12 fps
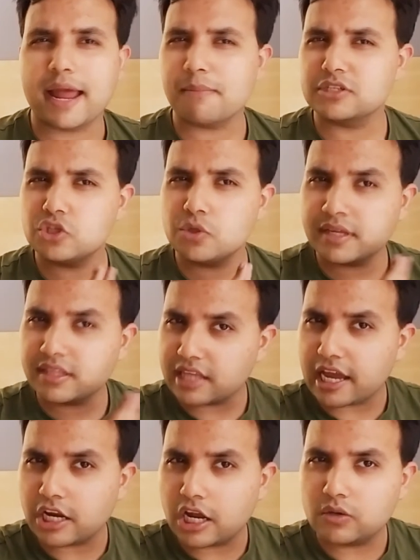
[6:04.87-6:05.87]
I'm assuming
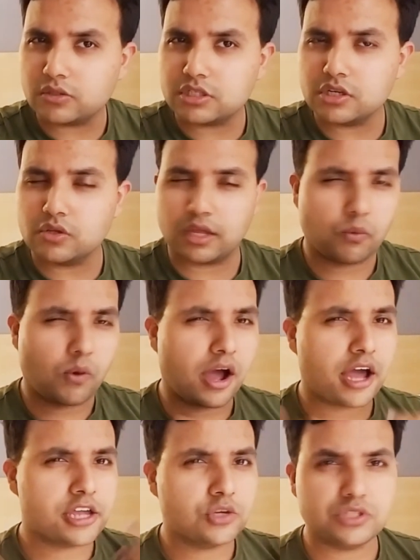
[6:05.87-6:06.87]
they know too. Like, why
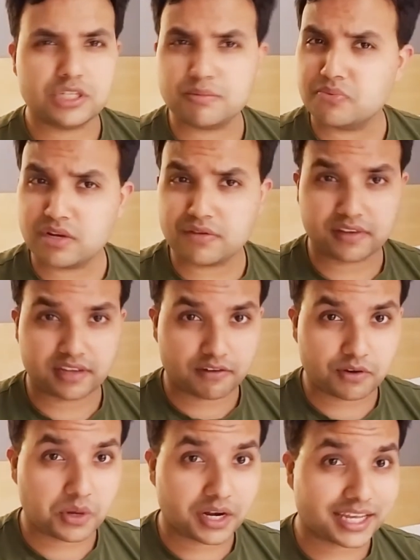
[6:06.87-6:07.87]
are you debriefing
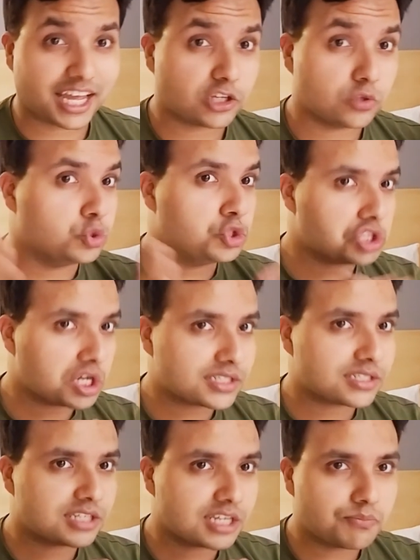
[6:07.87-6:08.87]
everyone again? You
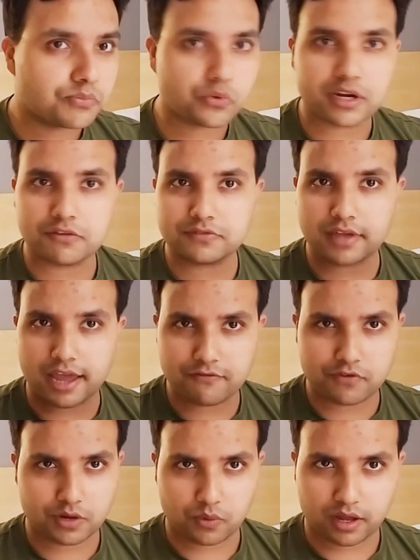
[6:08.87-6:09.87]
just debriefed
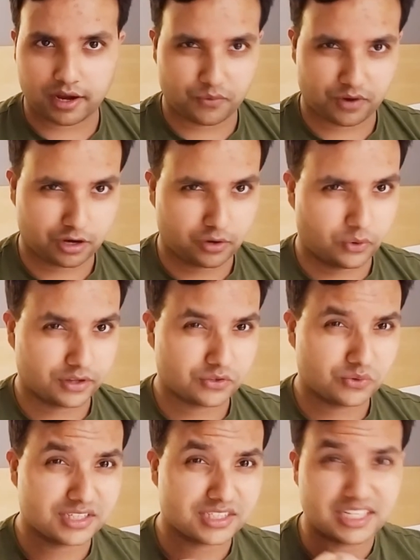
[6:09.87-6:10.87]
everyone, and we're going
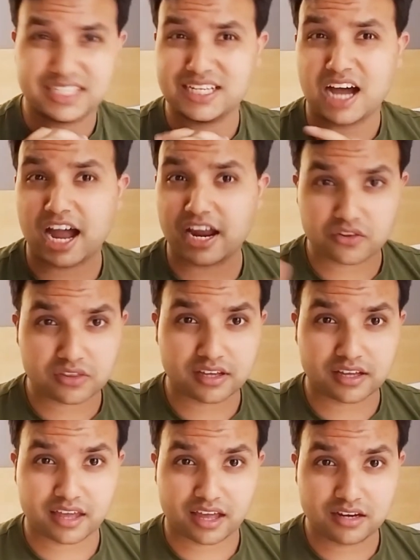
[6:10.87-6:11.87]
through this entire thing
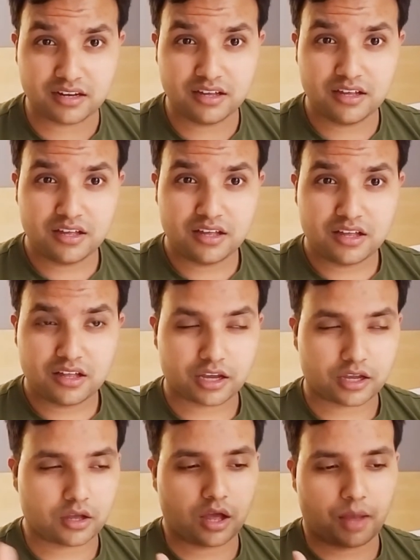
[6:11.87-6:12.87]
again.
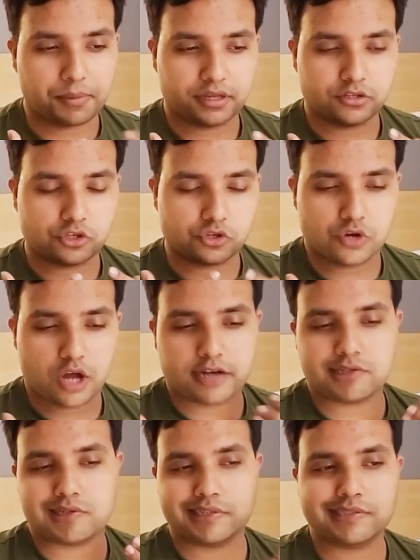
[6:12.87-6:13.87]
Like, I mean, do you
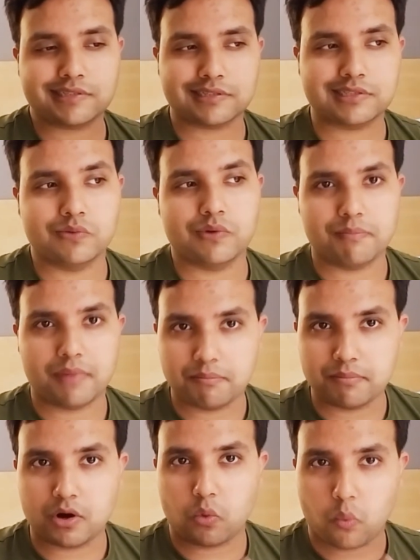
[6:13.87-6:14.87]
not trust us to
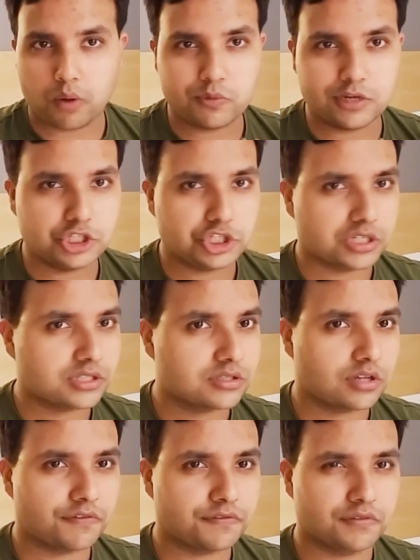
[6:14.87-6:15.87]
remember what we just
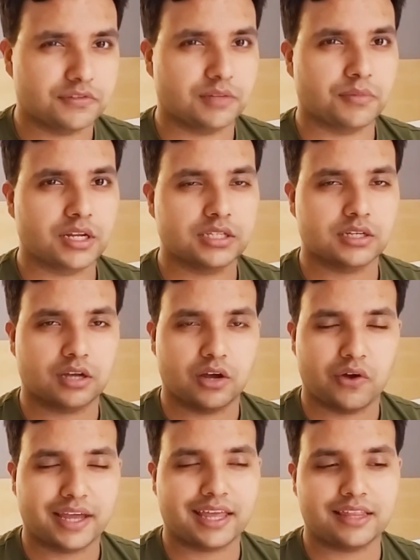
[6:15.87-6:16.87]
saw fifteen minutes ago?
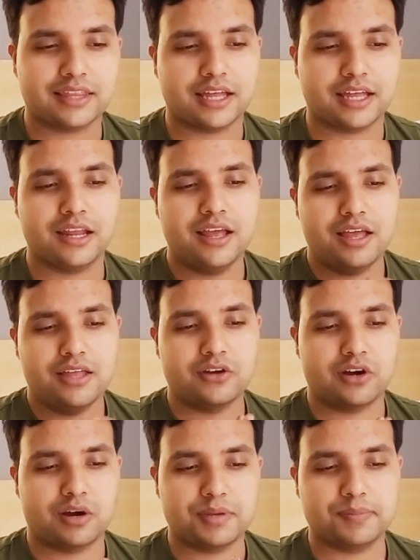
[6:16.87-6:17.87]
I get that there
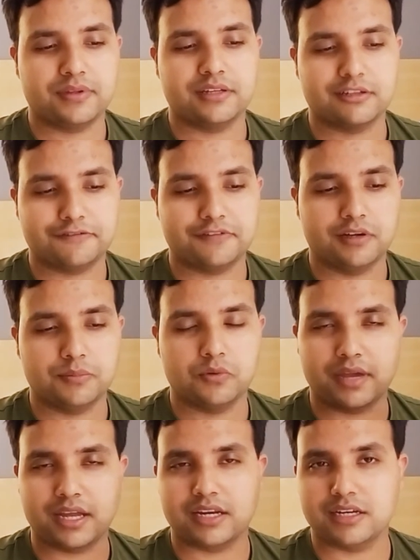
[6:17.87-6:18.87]
are people in the film who
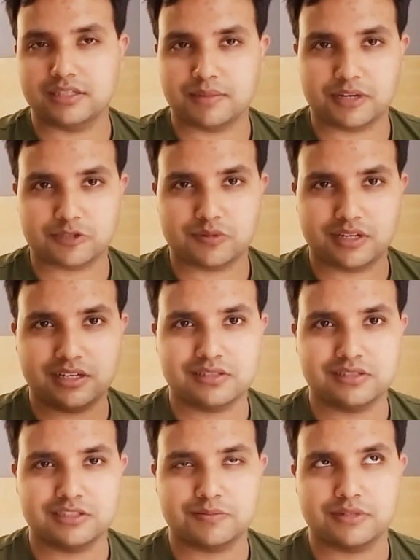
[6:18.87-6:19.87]
may need some
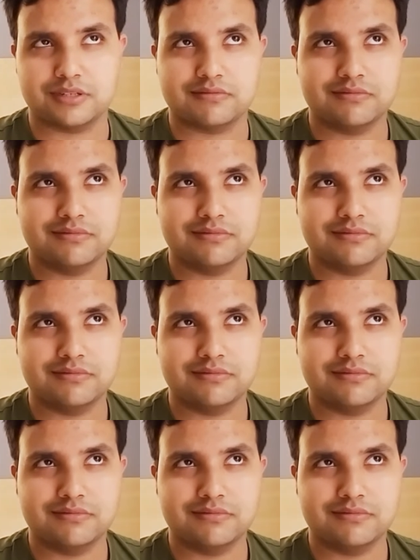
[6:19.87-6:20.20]
explanations, but